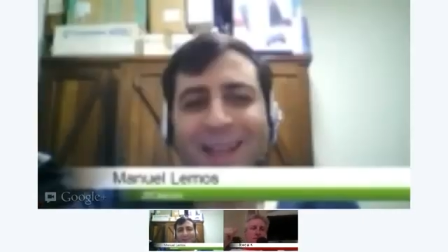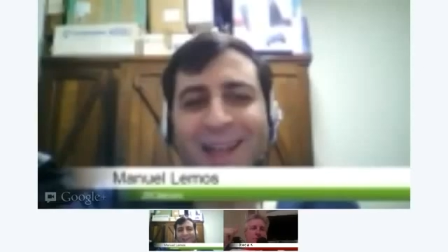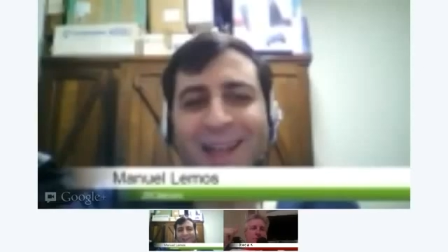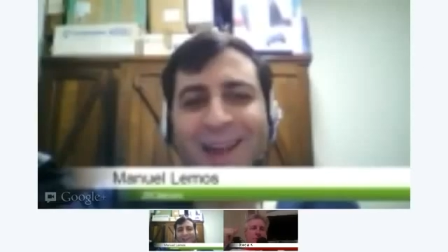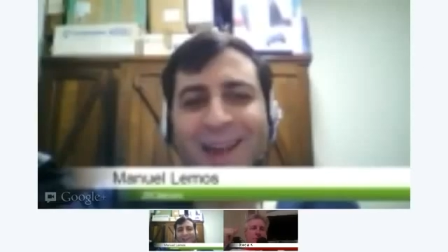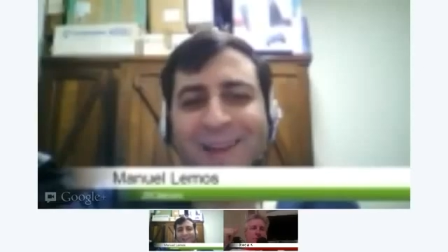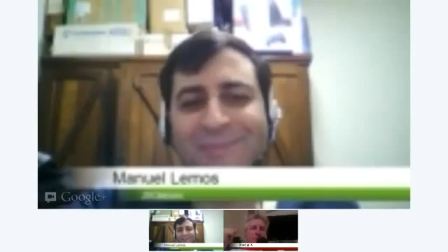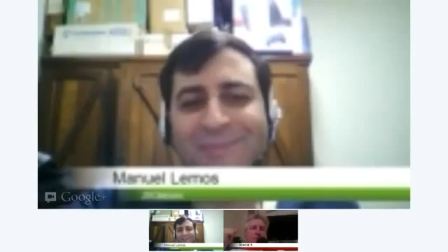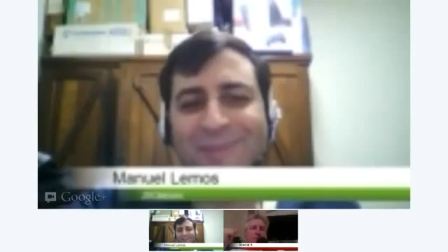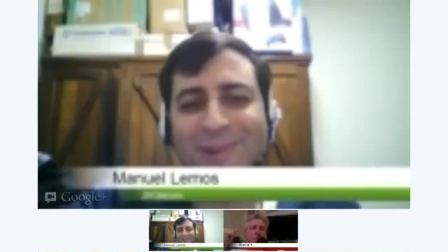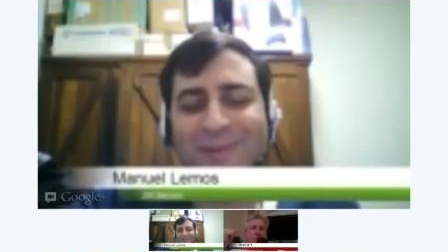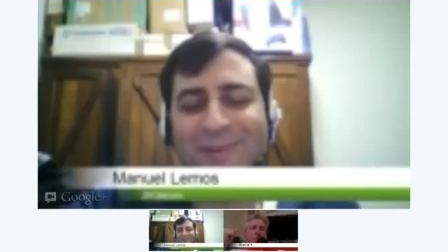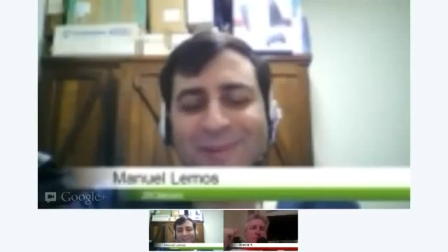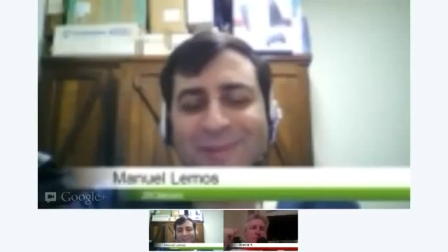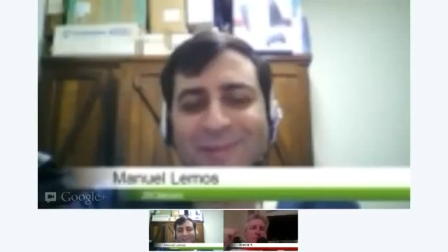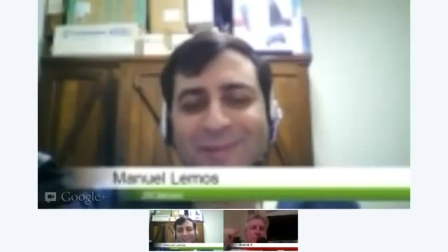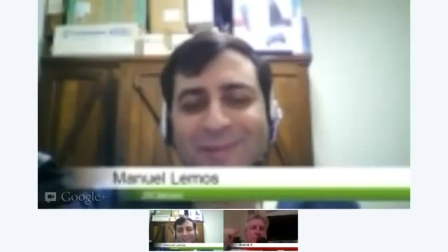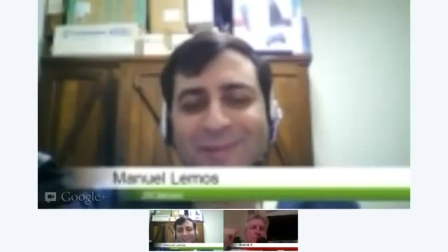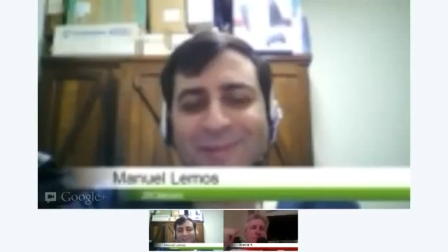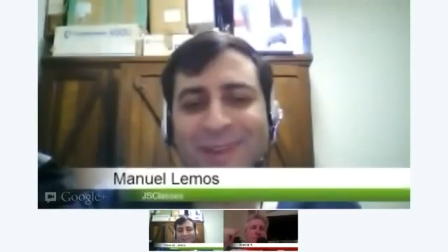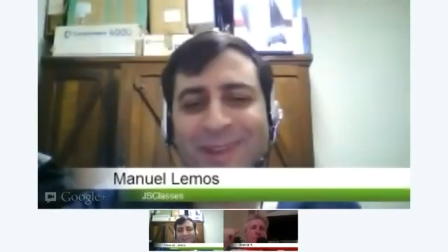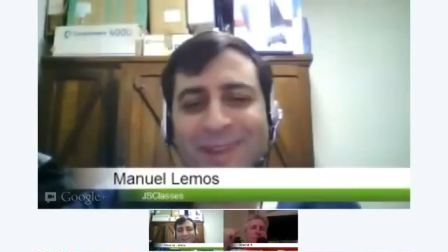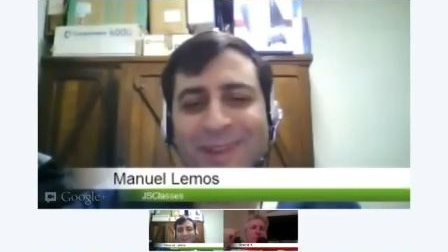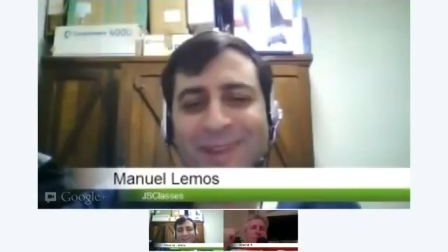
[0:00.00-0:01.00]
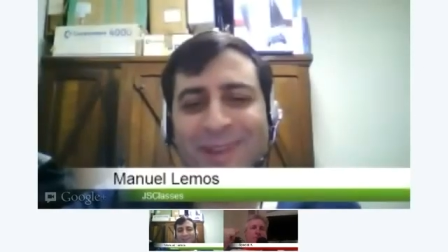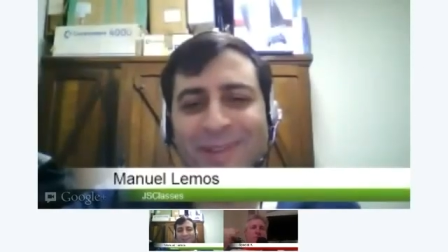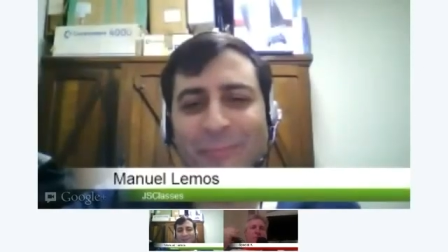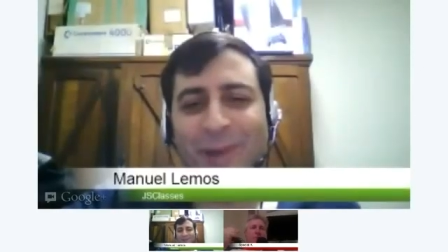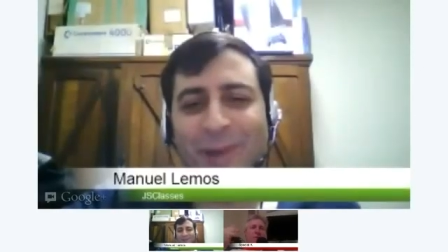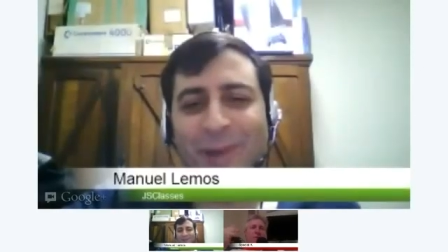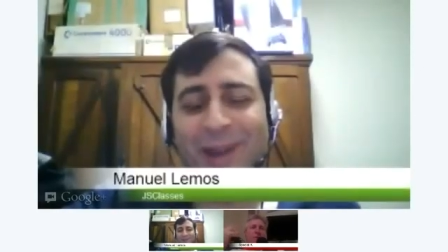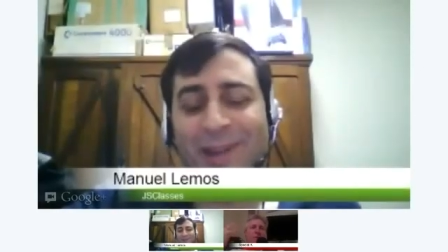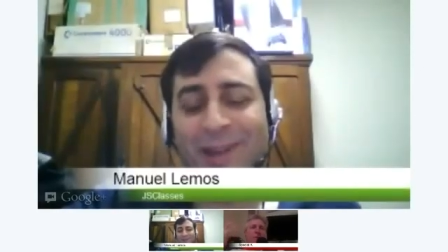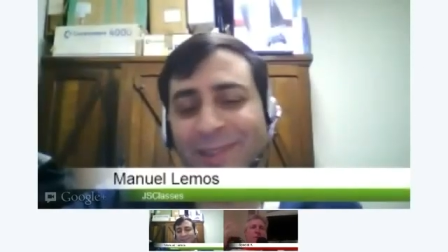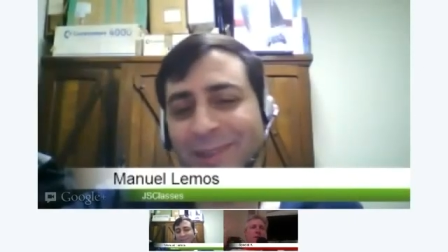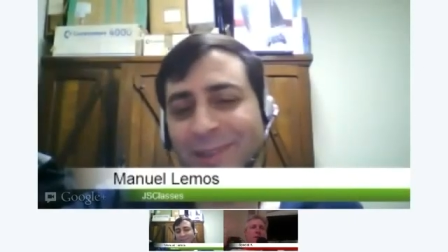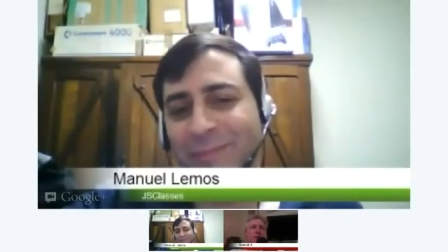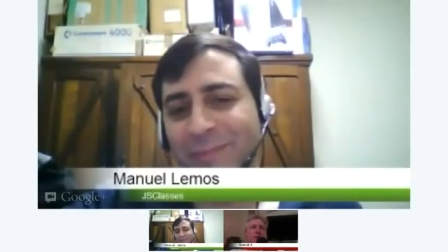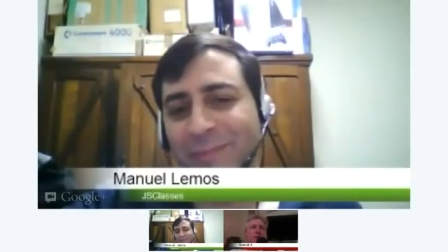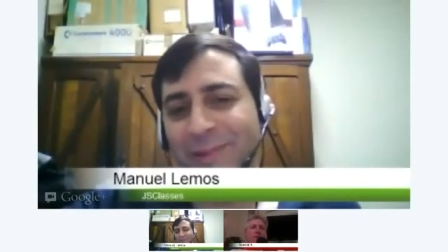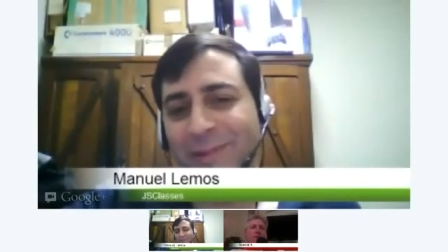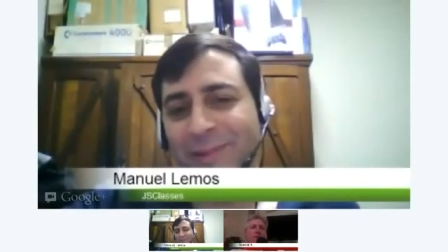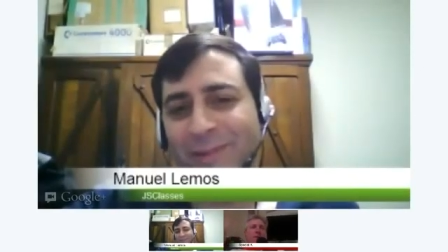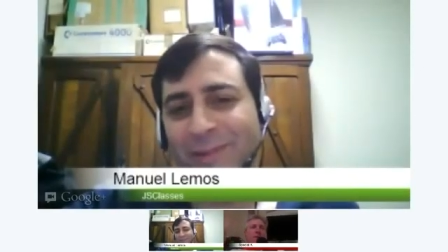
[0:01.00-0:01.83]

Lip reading: I'll probably pile them